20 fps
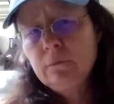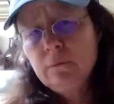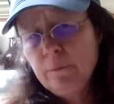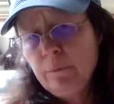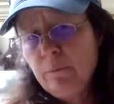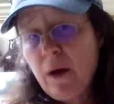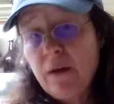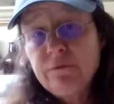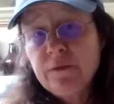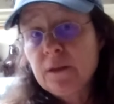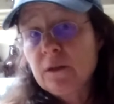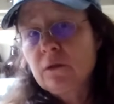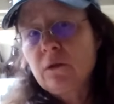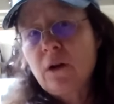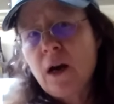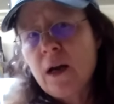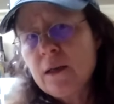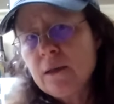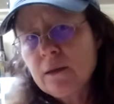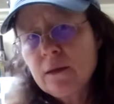muffins
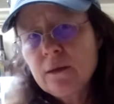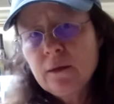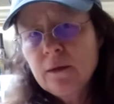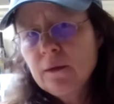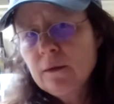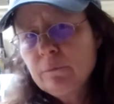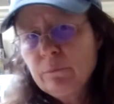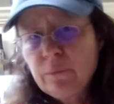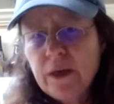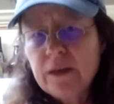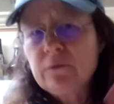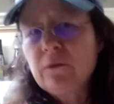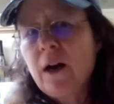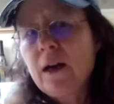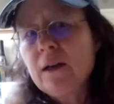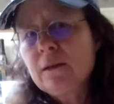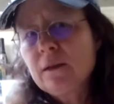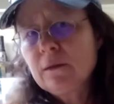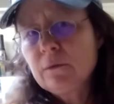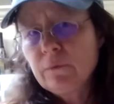rise, bread
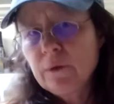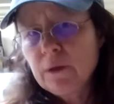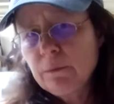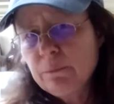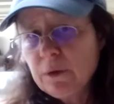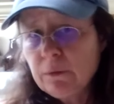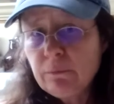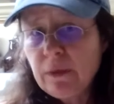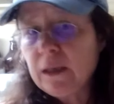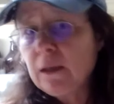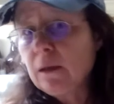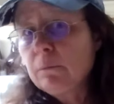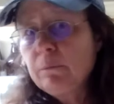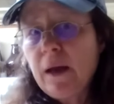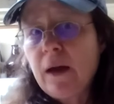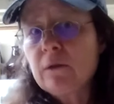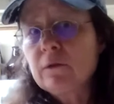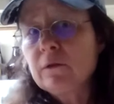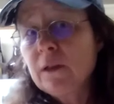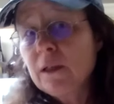rises when you put baking
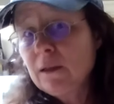powder